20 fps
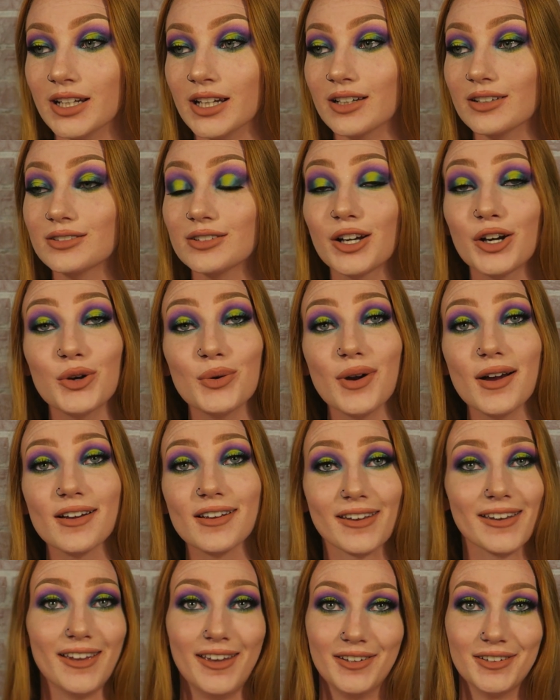Hello
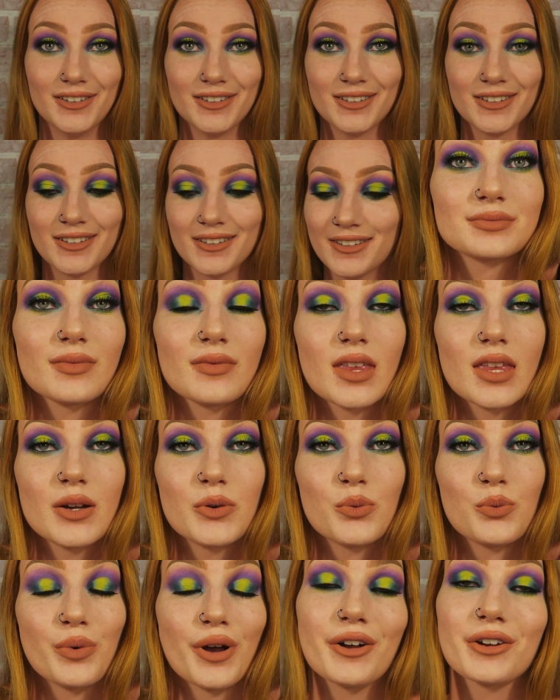again!
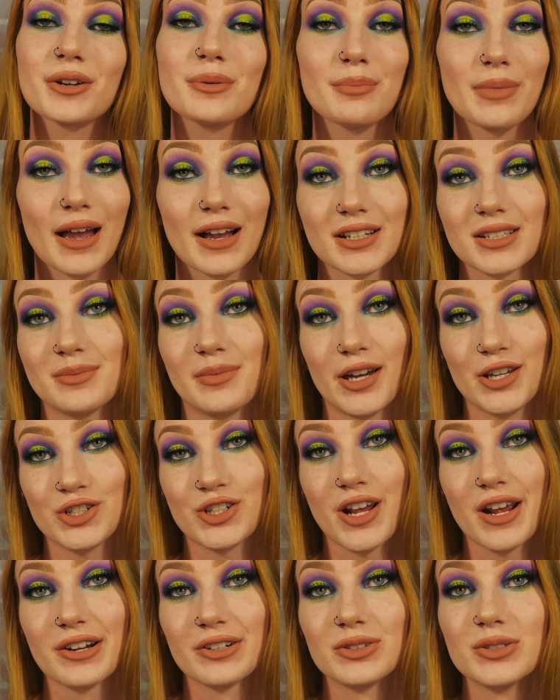Welcome back to my
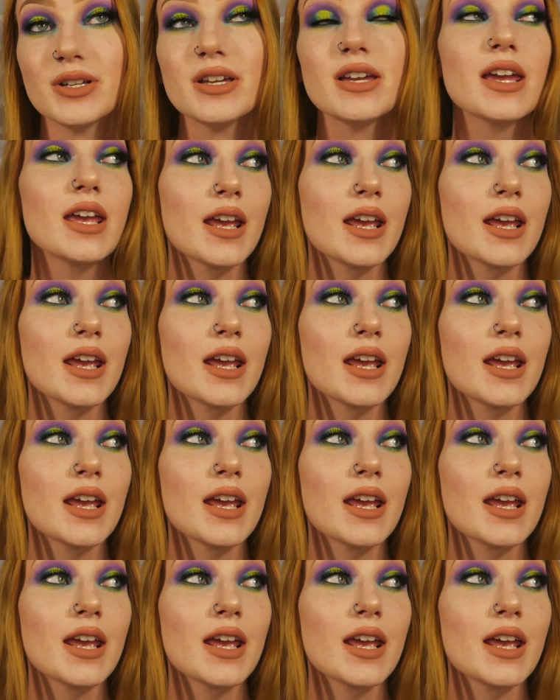channel.